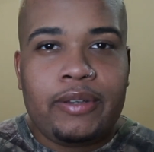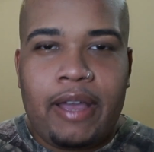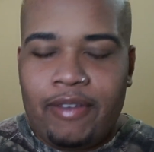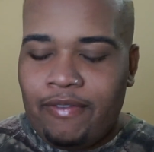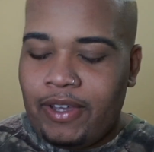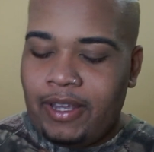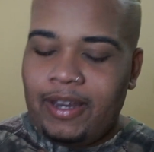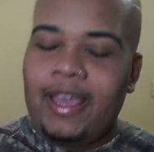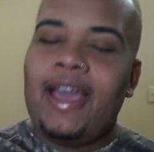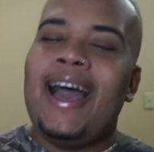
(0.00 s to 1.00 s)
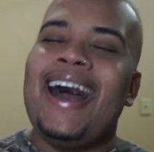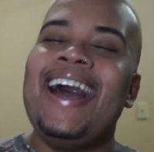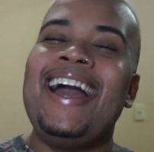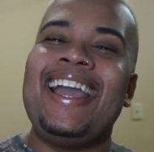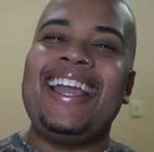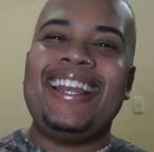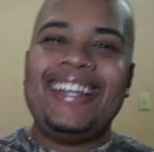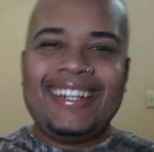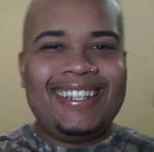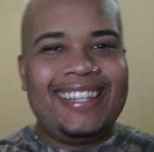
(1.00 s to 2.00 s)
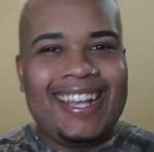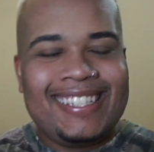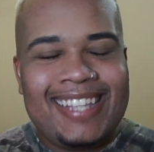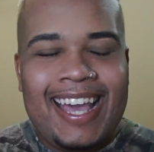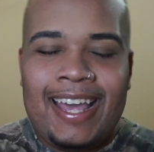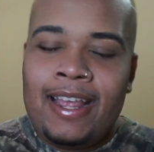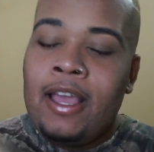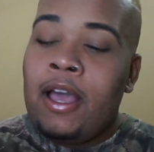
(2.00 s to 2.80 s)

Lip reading: having fun. And that's that.